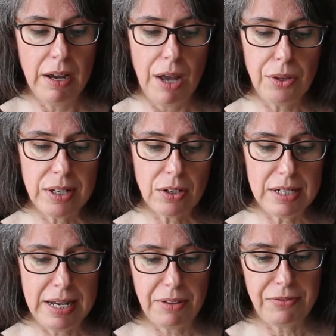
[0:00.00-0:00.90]
Although he
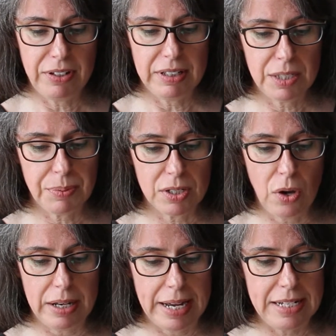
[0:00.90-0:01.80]
couldn't help feeling this was
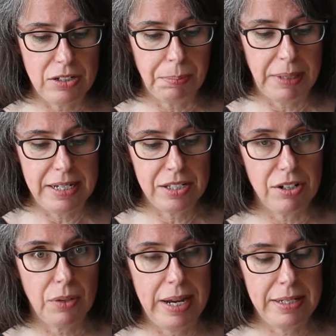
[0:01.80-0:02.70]
not an ideal place to
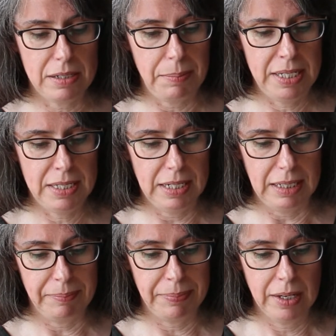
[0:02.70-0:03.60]
request a
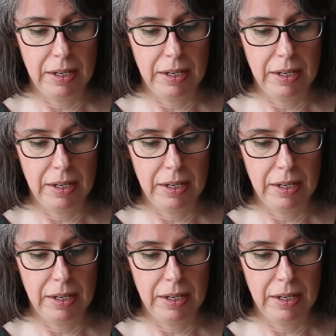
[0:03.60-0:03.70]
meeting.